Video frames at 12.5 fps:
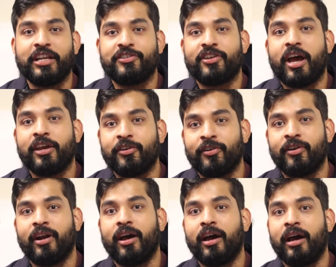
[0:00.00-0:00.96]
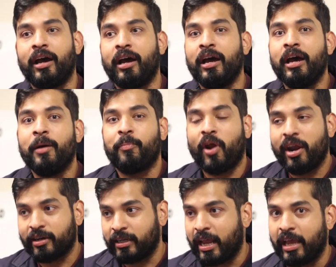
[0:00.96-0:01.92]
entire
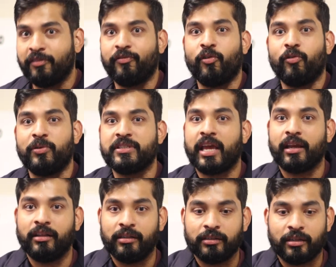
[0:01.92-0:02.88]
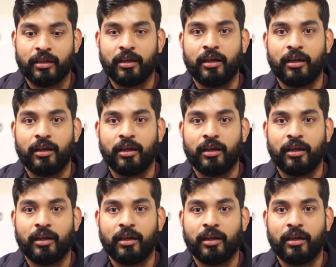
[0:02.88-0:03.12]
product line for recycled